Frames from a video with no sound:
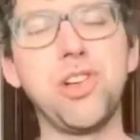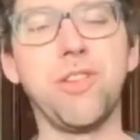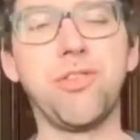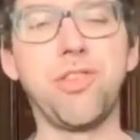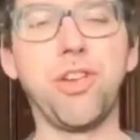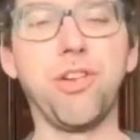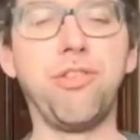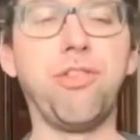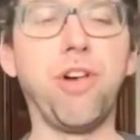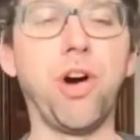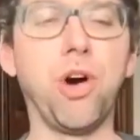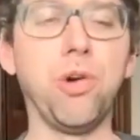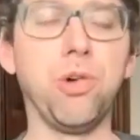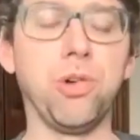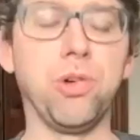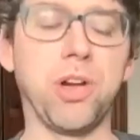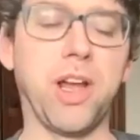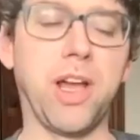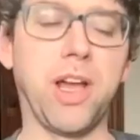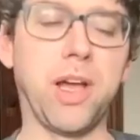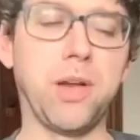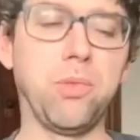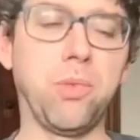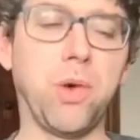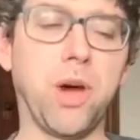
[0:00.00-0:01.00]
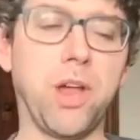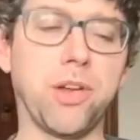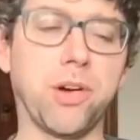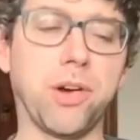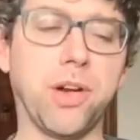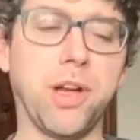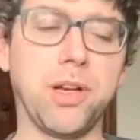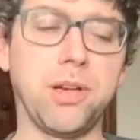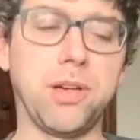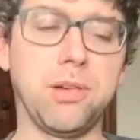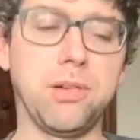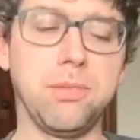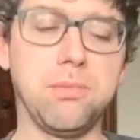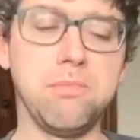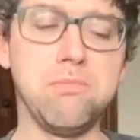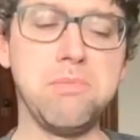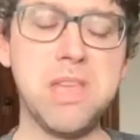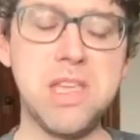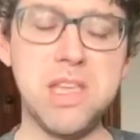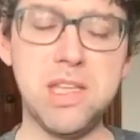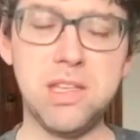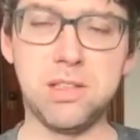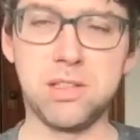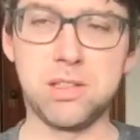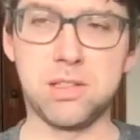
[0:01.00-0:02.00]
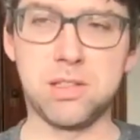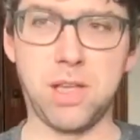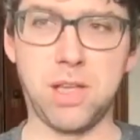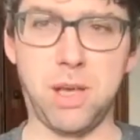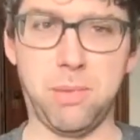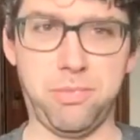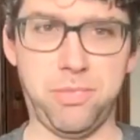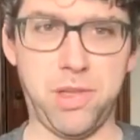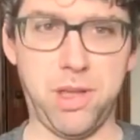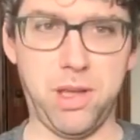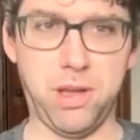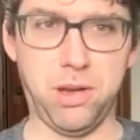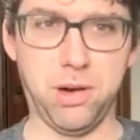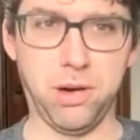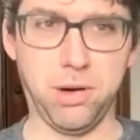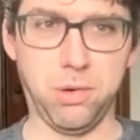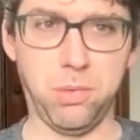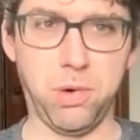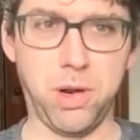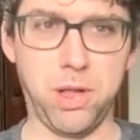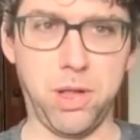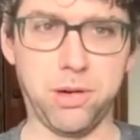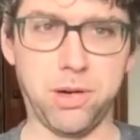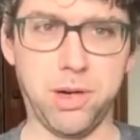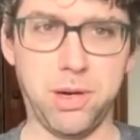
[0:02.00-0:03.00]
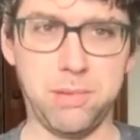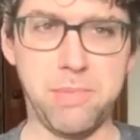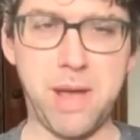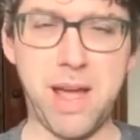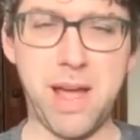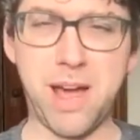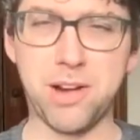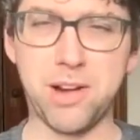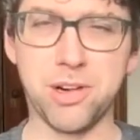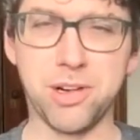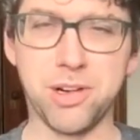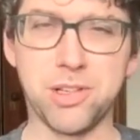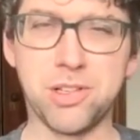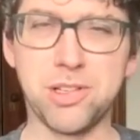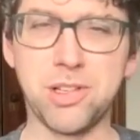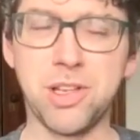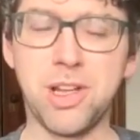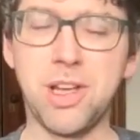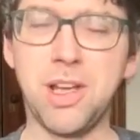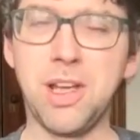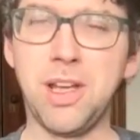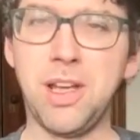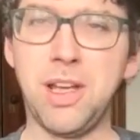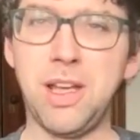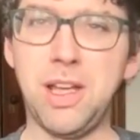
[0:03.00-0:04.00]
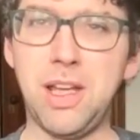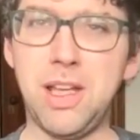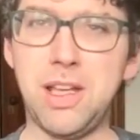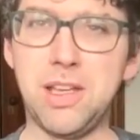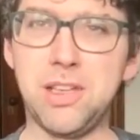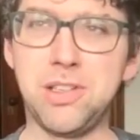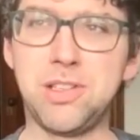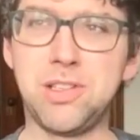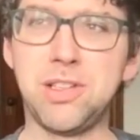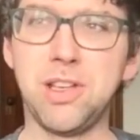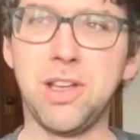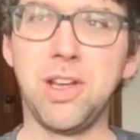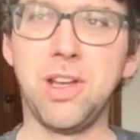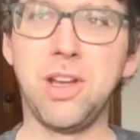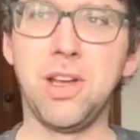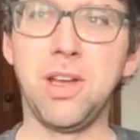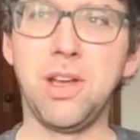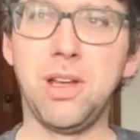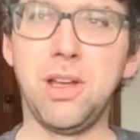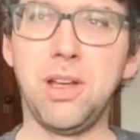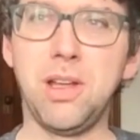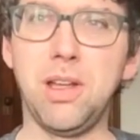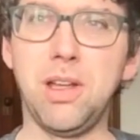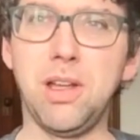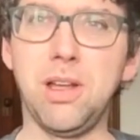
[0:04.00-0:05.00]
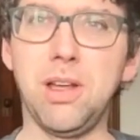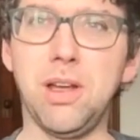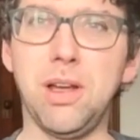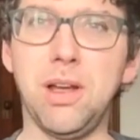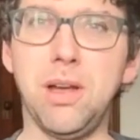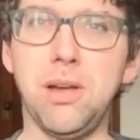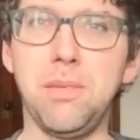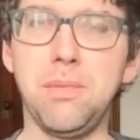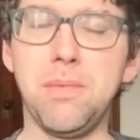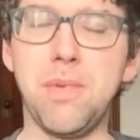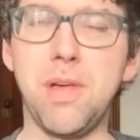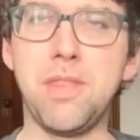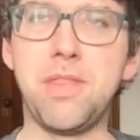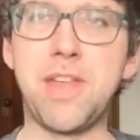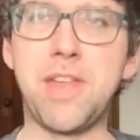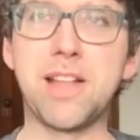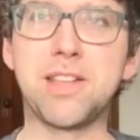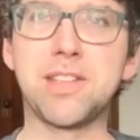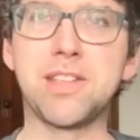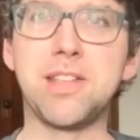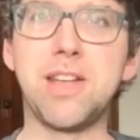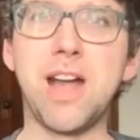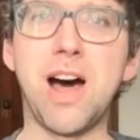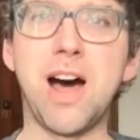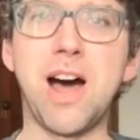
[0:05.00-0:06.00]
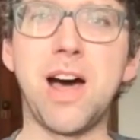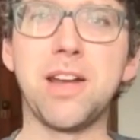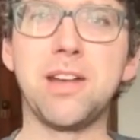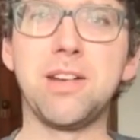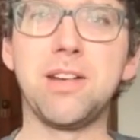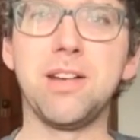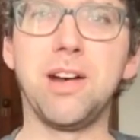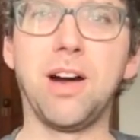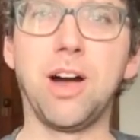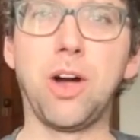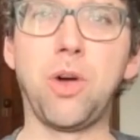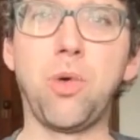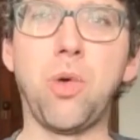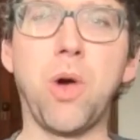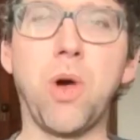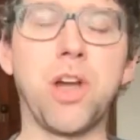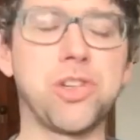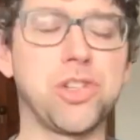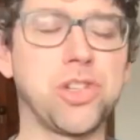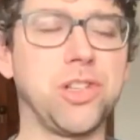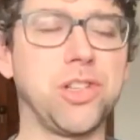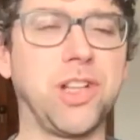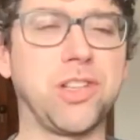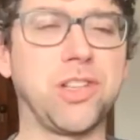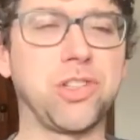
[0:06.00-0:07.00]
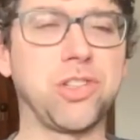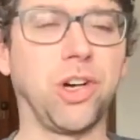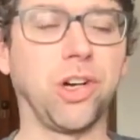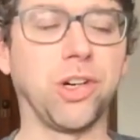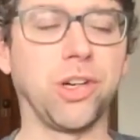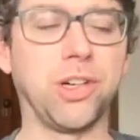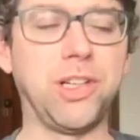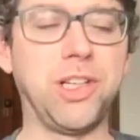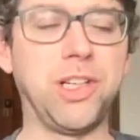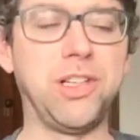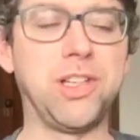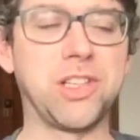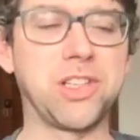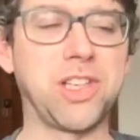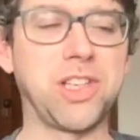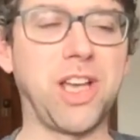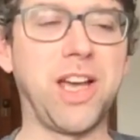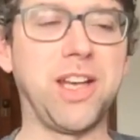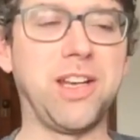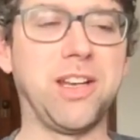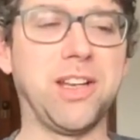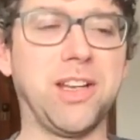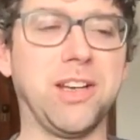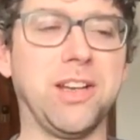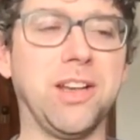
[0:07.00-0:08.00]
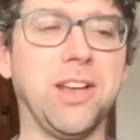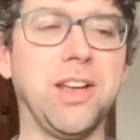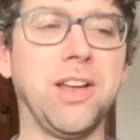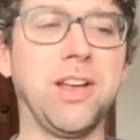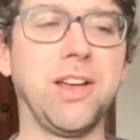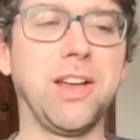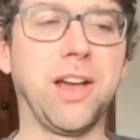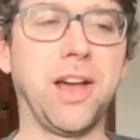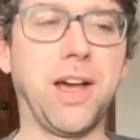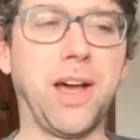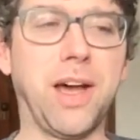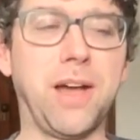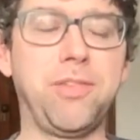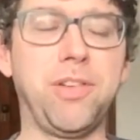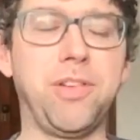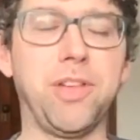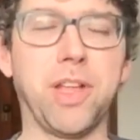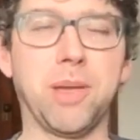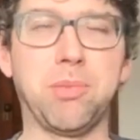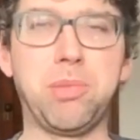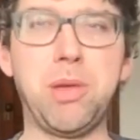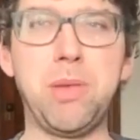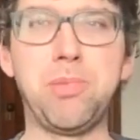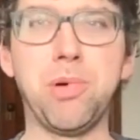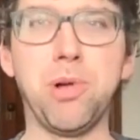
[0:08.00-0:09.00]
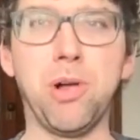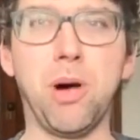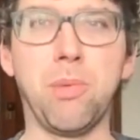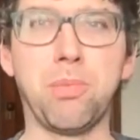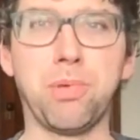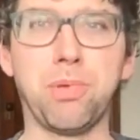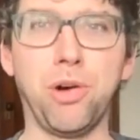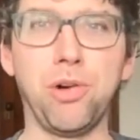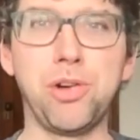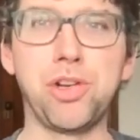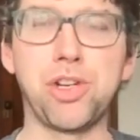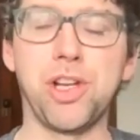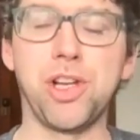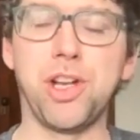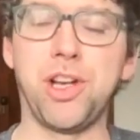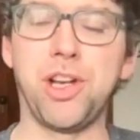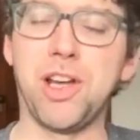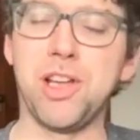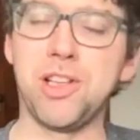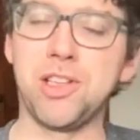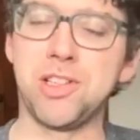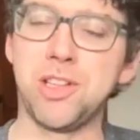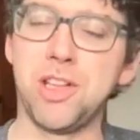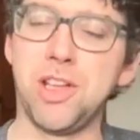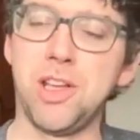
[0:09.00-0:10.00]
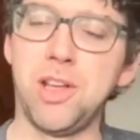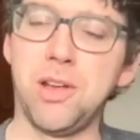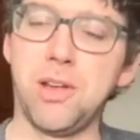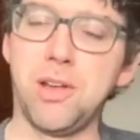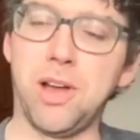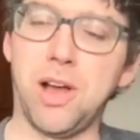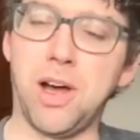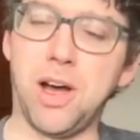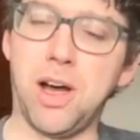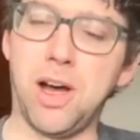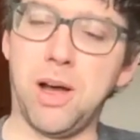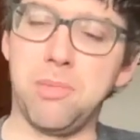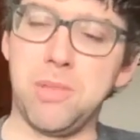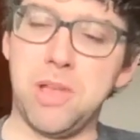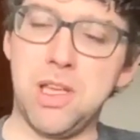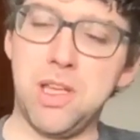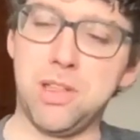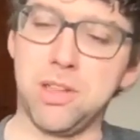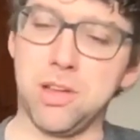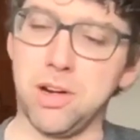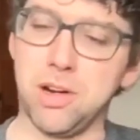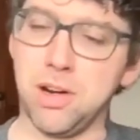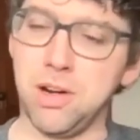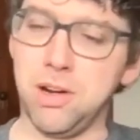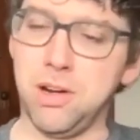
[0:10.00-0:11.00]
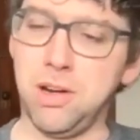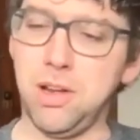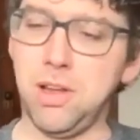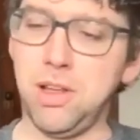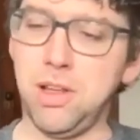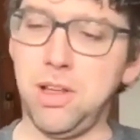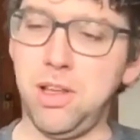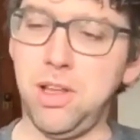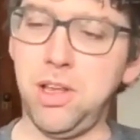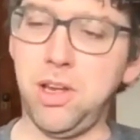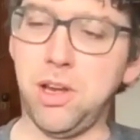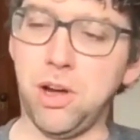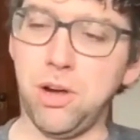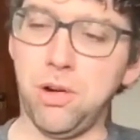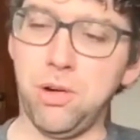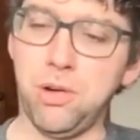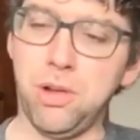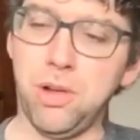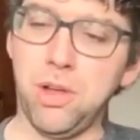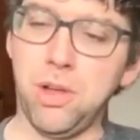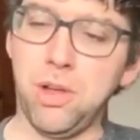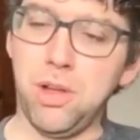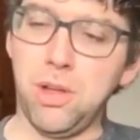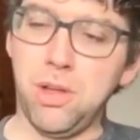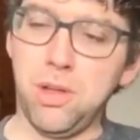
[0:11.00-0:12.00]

of the vote and whether it means something or whether it matters is, that's not a question that's already decided. I feel like people approach it as either, you know,